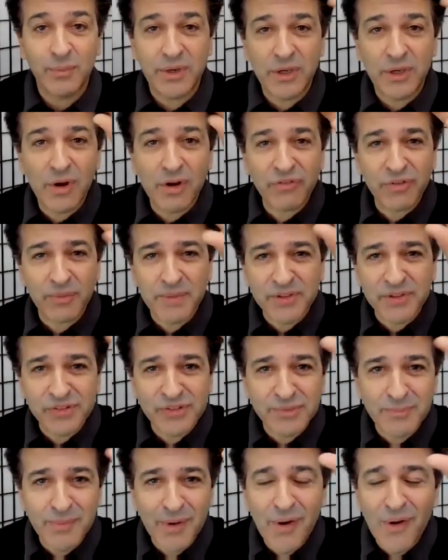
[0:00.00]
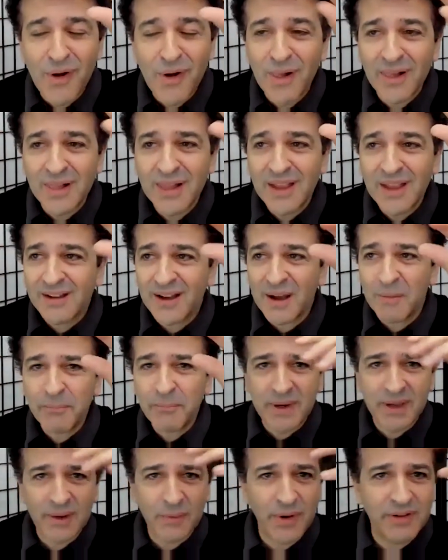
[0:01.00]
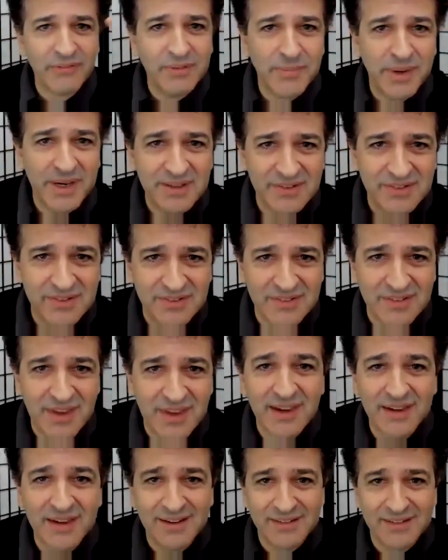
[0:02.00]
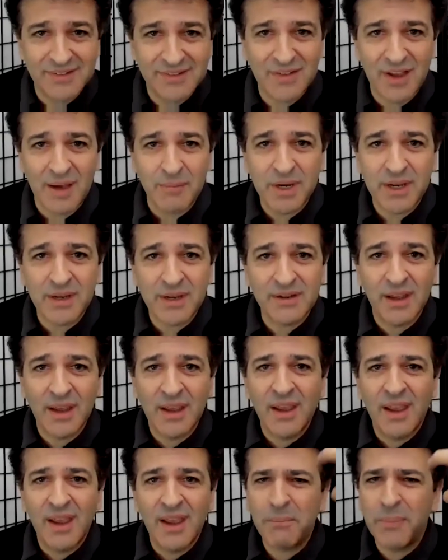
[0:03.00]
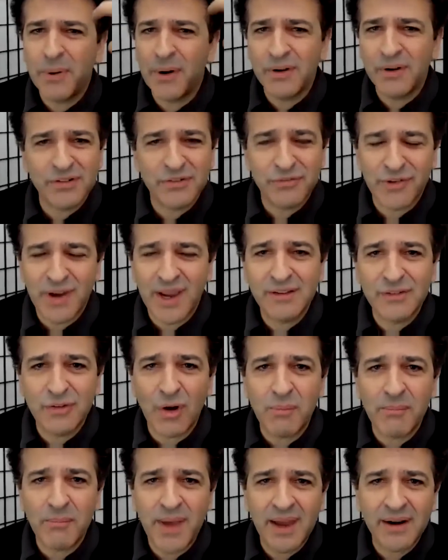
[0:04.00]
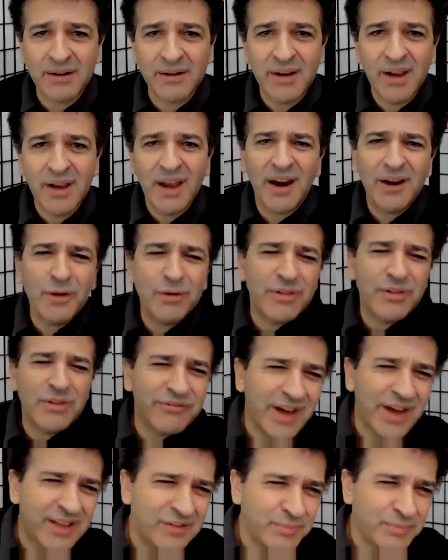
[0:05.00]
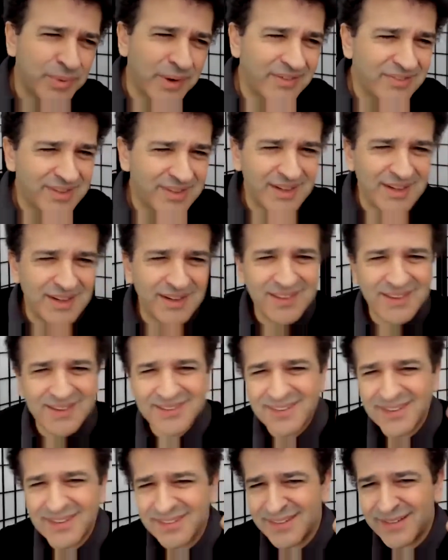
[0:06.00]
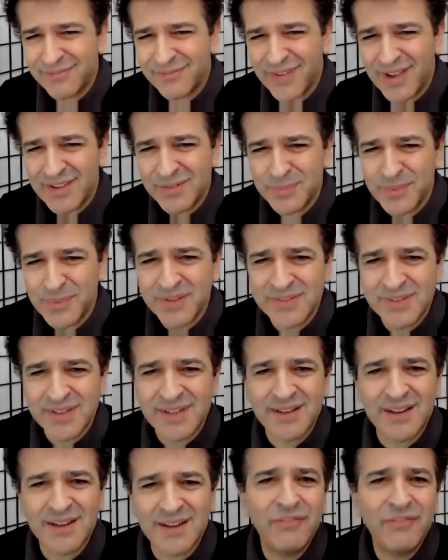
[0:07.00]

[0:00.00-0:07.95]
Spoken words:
When you go from a small company where everybody's stake is dominant and perks of rank don't matter, are you the vice president, the assistant vice president?